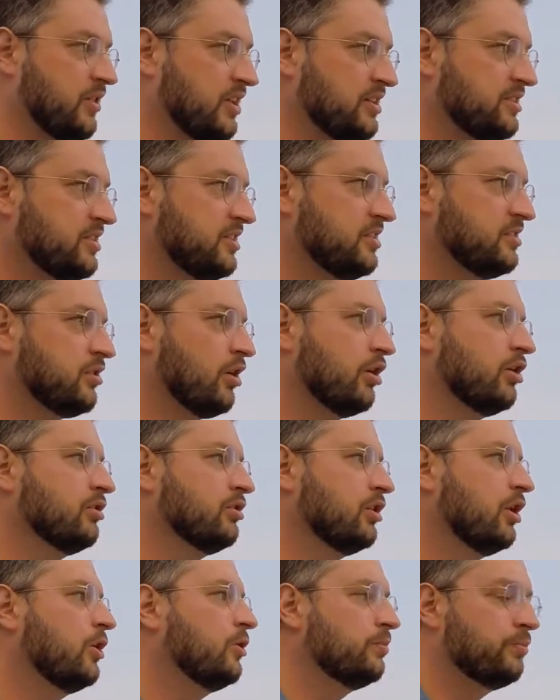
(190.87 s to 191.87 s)
This is our
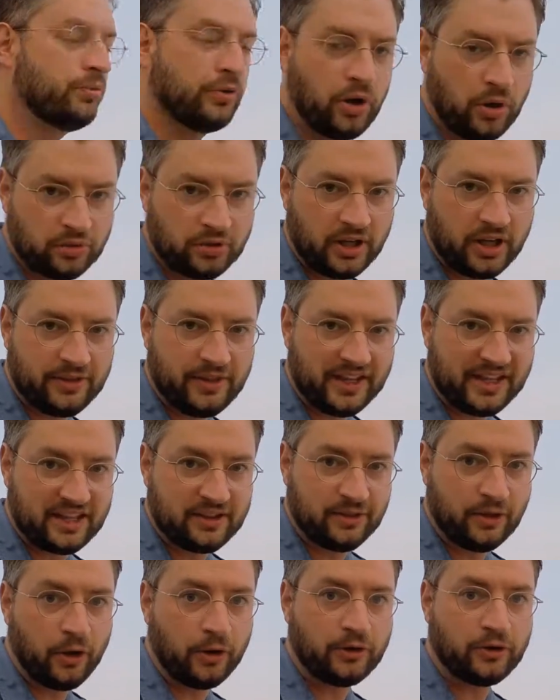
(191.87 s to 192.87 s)
lone proton that
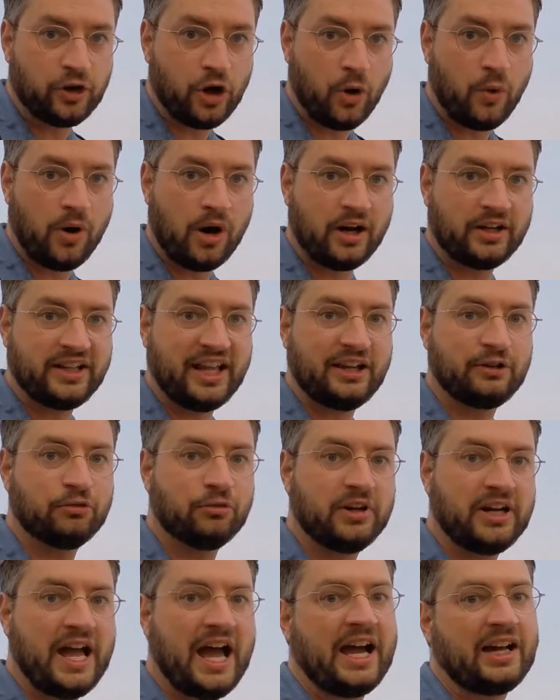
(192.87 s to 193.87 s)
can then go on
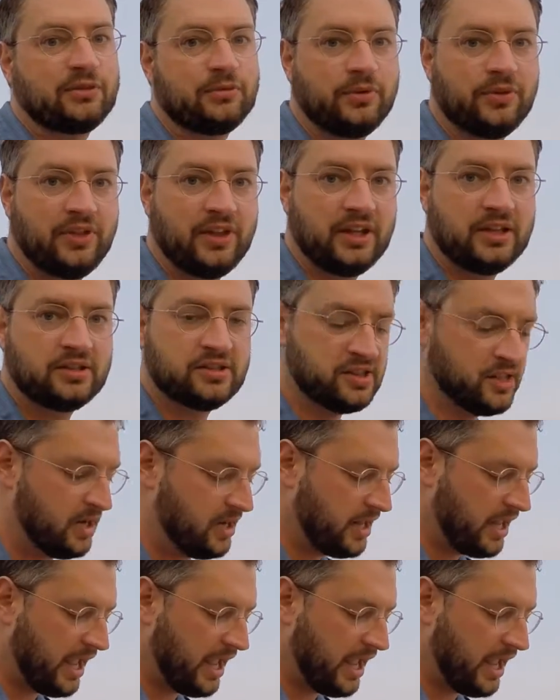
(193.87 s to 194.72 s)
and react with things,